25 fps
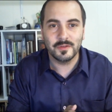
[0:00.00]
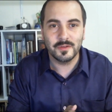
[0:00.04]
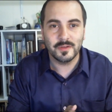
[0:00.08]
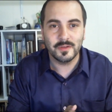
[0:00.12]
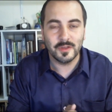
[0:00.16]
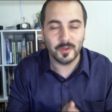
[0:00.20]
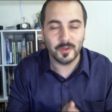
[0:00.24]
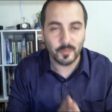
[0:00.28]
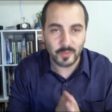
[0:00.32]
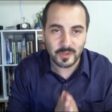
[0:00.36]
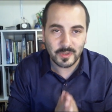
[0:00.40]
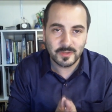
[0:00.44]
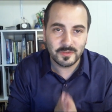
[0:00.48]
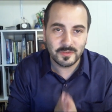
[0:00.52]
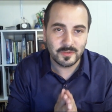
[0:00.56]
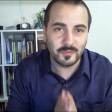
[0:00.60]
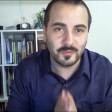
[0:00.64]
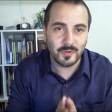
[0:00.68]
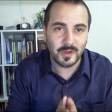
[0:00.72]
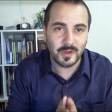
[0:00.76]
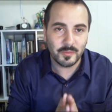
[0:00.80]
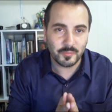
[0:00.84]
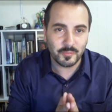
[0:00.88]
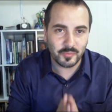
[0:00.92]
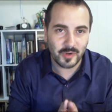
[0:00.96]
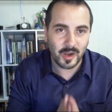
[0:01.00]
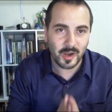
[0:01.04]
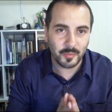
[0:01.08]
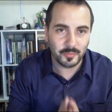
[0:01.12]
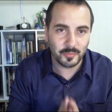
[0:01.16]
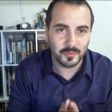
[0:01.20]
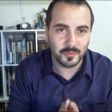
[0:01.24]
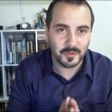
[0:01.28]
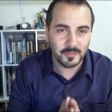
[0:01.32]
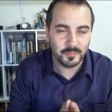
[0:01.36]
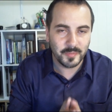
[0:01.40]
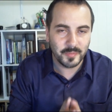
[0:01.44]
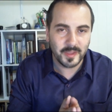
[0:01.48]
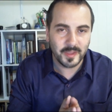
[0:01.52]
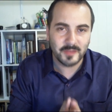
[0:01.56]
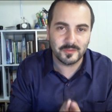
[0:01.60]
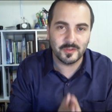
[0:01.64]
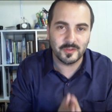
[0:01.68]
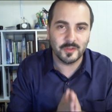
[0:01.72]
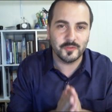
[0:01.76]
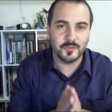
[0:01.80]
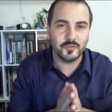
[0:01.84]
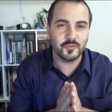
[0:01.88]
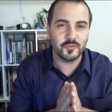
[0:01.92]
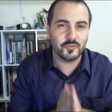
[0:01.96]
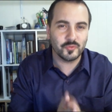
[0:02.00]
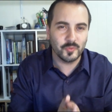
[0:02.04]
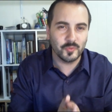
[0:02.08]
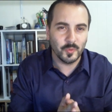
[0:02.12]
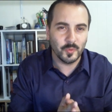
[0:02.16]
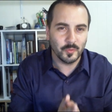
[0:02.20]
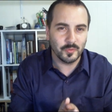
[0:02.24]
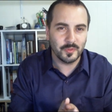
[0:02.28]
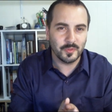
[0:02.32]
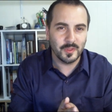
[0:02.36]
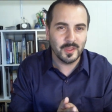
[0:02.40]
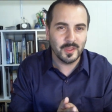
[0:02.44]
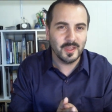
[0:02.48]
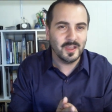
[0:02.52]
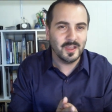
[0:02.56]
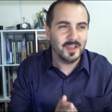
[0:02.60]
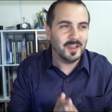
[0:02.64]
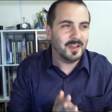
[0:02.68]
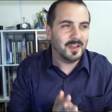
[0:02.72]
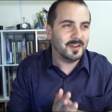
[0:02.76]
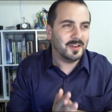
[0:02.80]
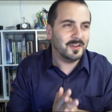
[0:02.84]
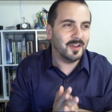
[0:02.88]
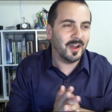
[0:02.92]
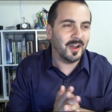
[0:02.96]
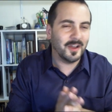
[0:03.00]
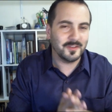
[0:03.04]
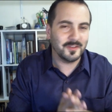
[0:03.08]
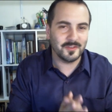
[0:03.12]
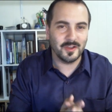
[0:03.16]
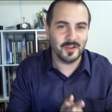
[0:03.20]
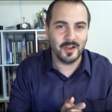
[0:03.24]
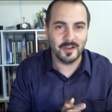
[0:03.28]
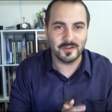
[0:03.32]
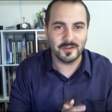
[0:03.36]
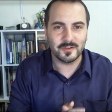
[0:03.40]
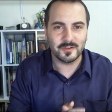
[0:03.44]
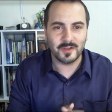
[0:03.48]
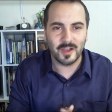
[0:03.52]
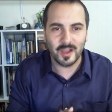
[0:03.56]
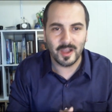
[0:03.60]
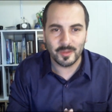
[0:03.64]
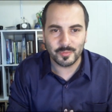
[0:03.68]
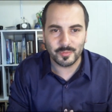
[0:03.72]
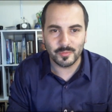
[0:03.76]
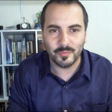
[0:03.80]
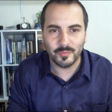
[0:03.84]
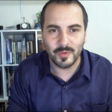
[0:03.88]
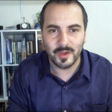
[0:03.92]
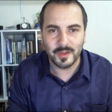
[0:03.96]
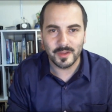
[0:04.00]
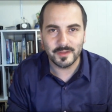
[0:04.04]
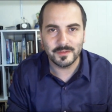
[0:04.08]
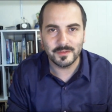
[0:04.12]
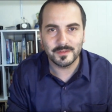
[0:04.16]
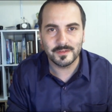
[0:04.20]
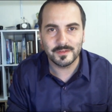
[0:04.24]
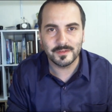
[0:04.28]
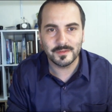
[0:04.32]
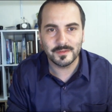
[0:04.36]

and reintegrate properly based on truth, not on compromise.